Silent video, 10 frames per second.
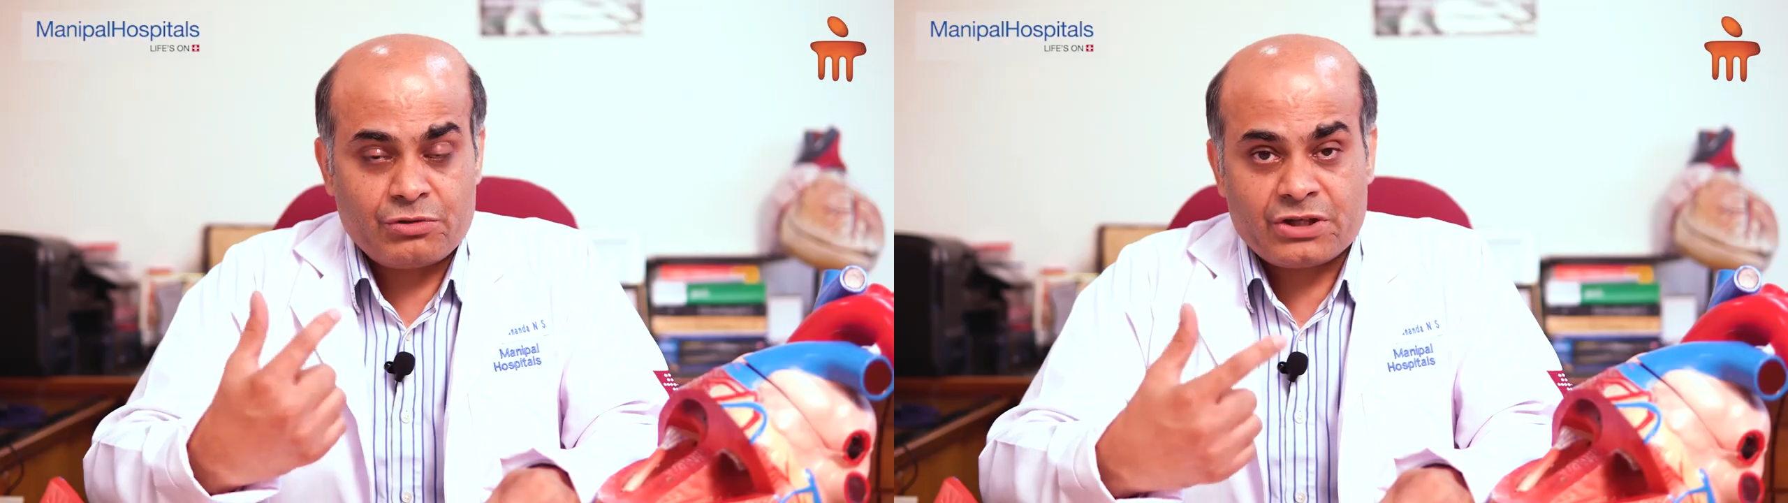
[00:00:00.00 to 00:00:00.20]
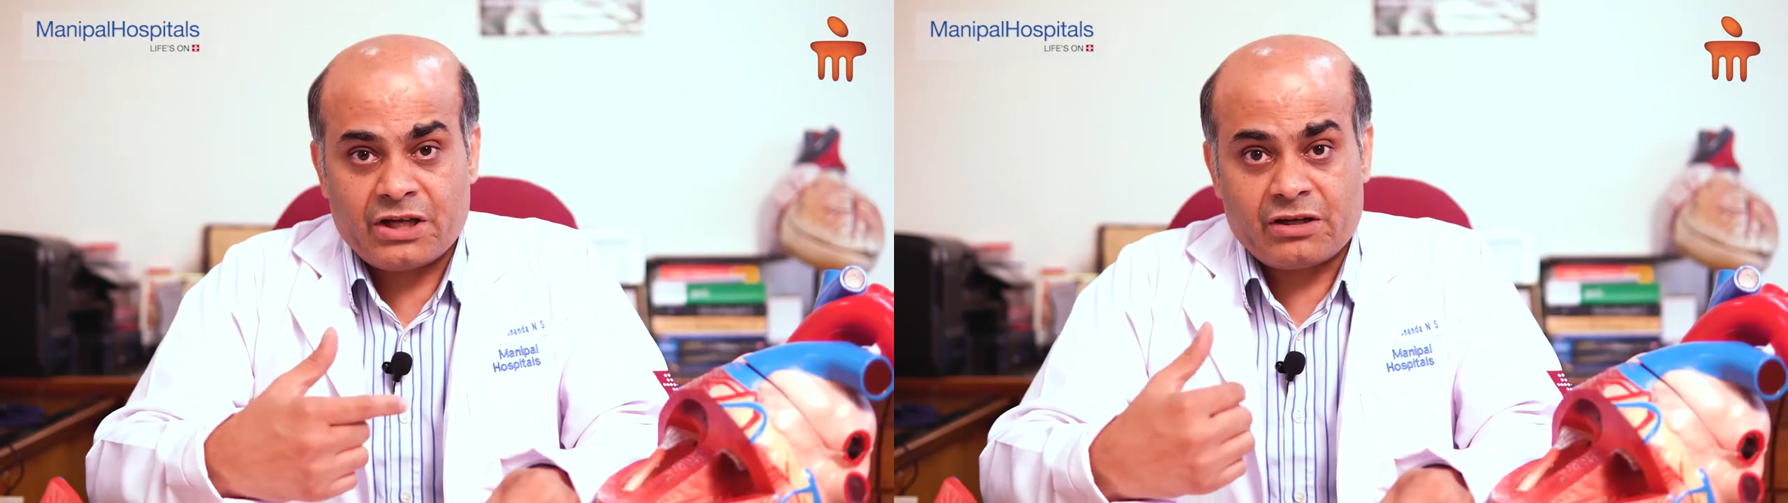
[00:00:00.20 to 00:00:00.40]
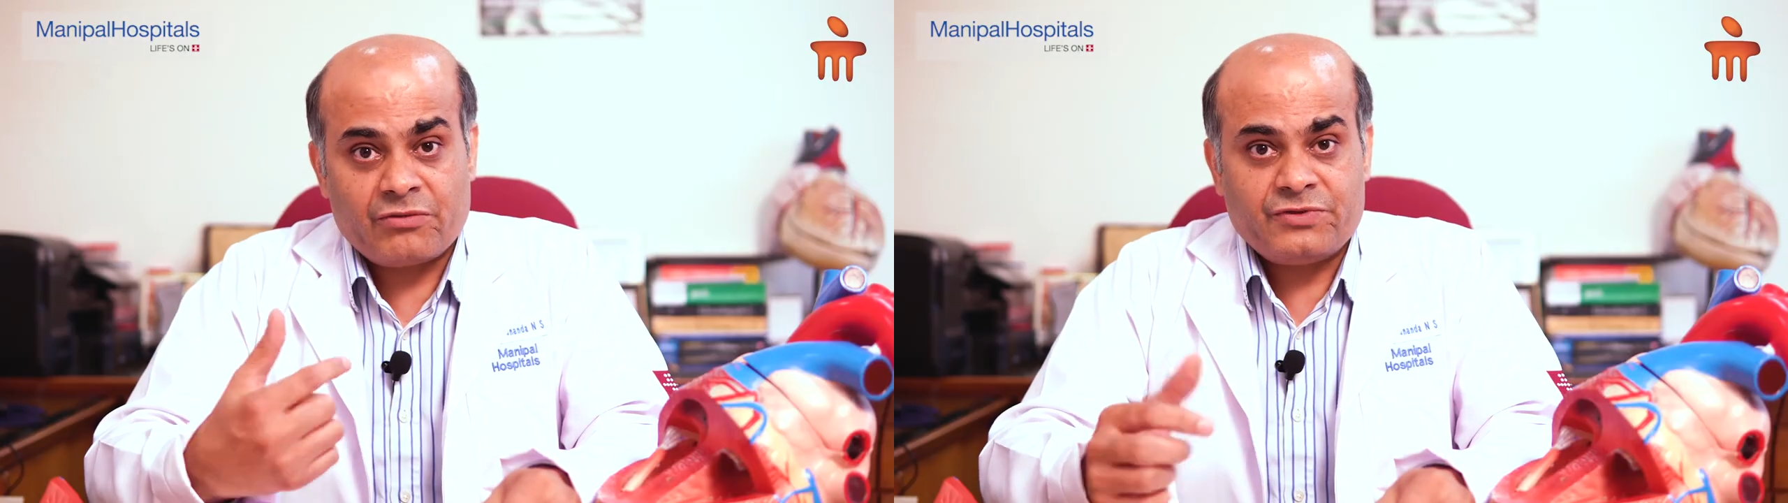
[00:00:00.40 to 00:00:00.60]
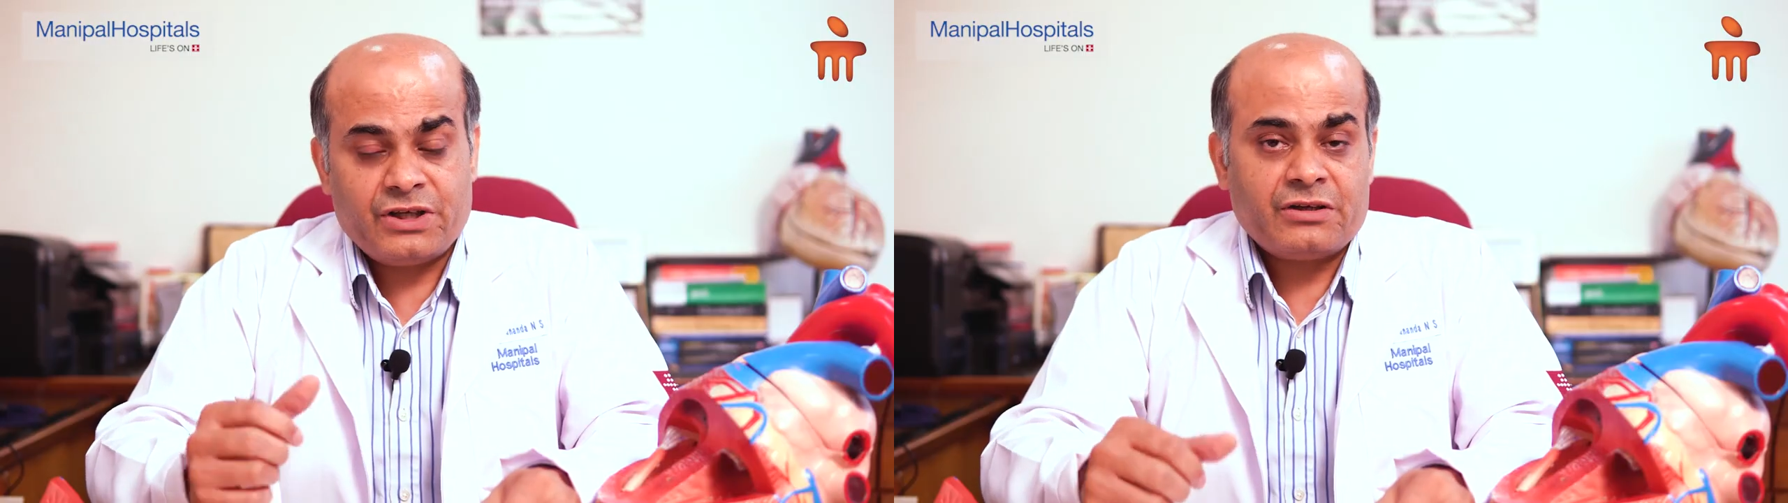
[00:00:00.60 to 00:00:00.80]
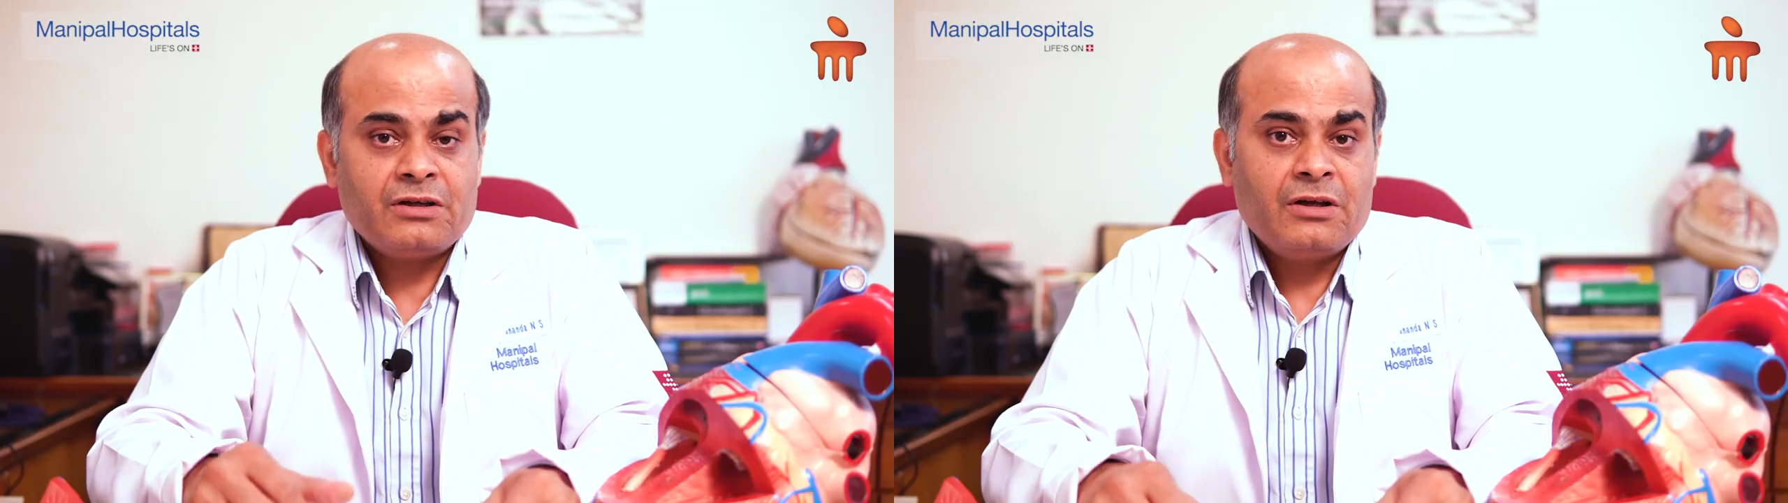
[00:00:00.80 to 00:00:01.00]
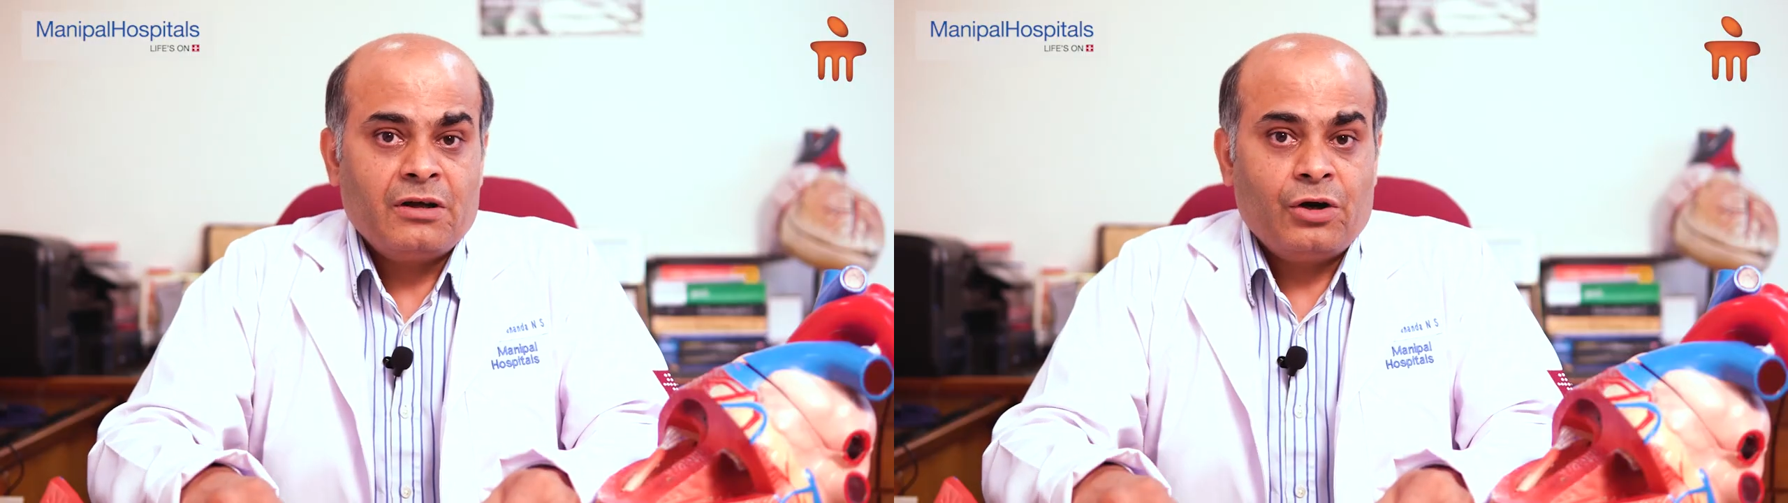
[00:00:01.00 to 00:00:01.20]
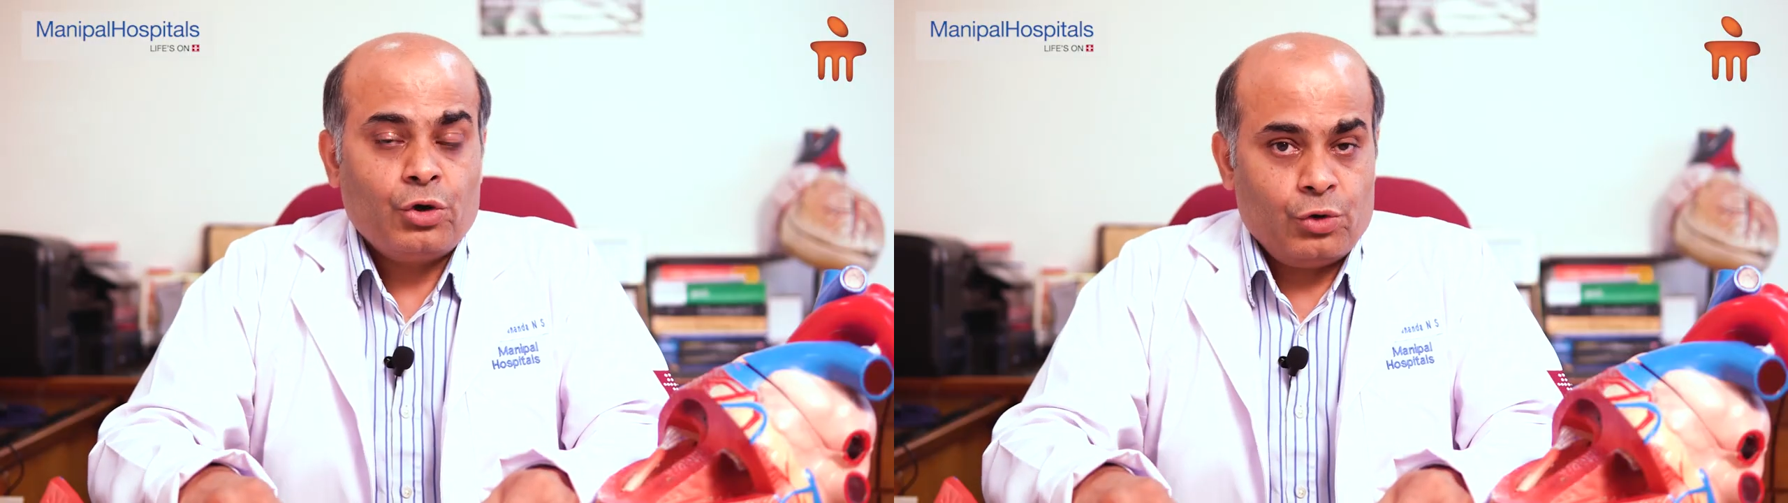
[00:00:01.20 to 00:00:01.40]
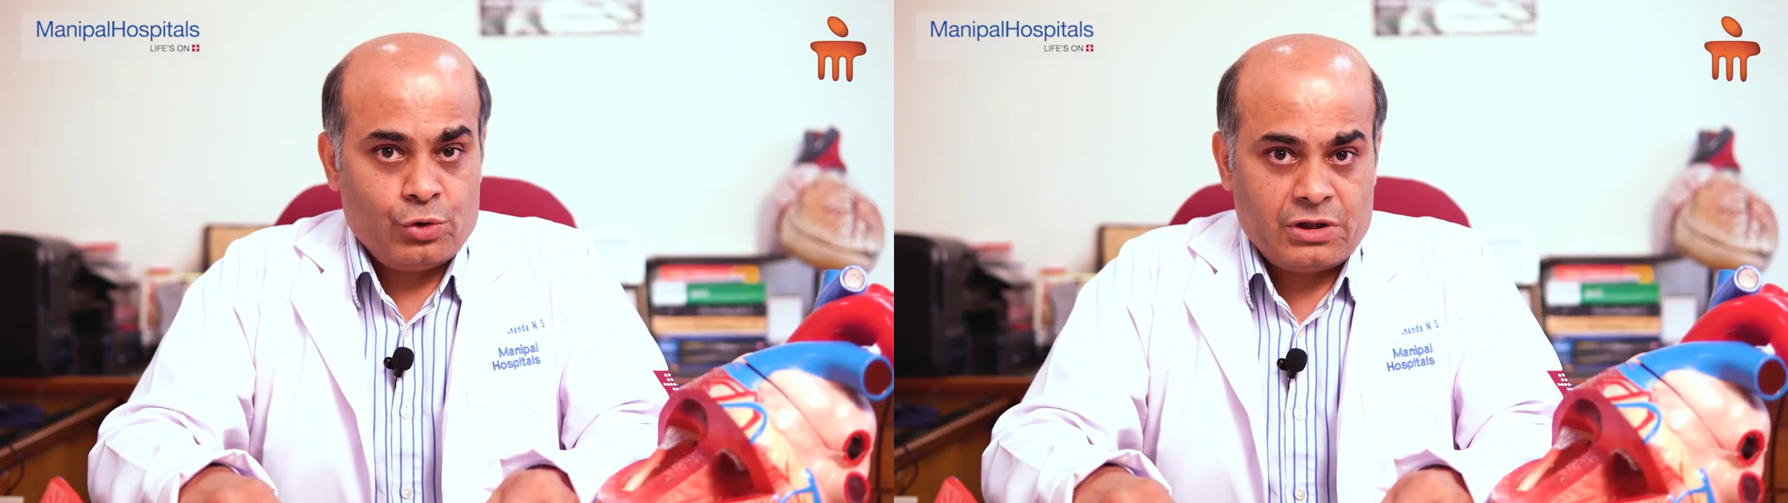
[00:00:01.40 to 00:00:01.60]
good care of their
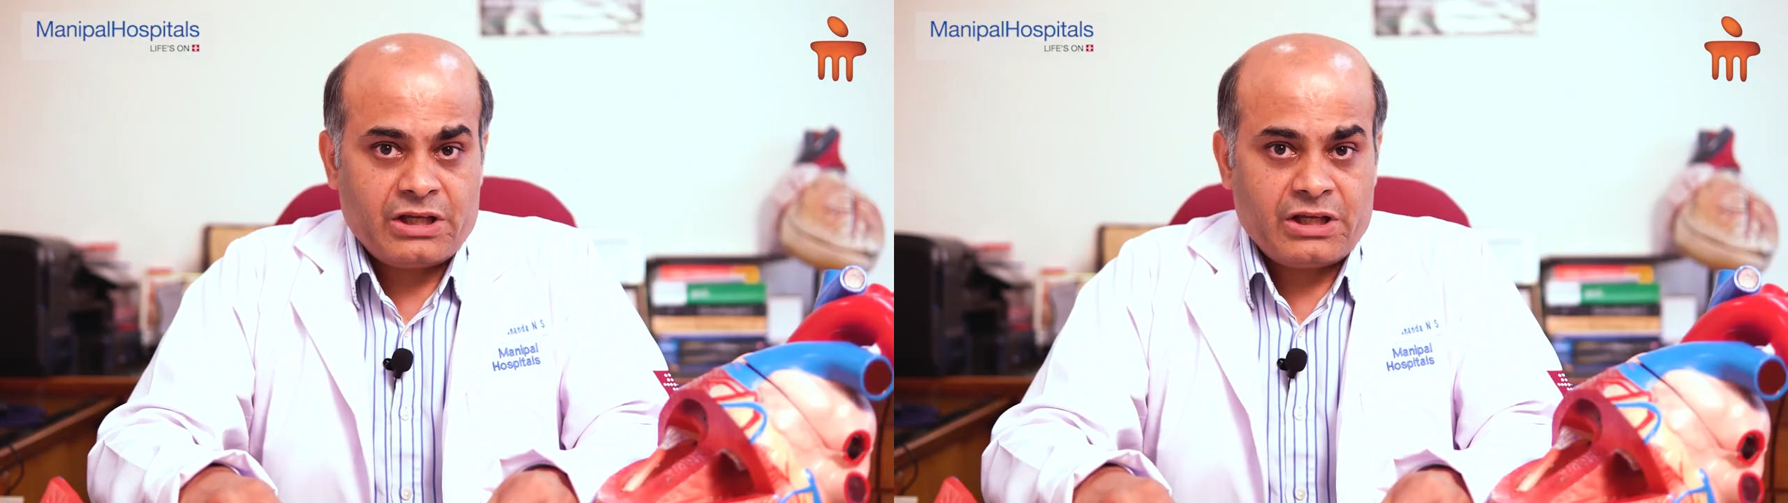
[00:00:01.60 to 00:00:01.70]
oral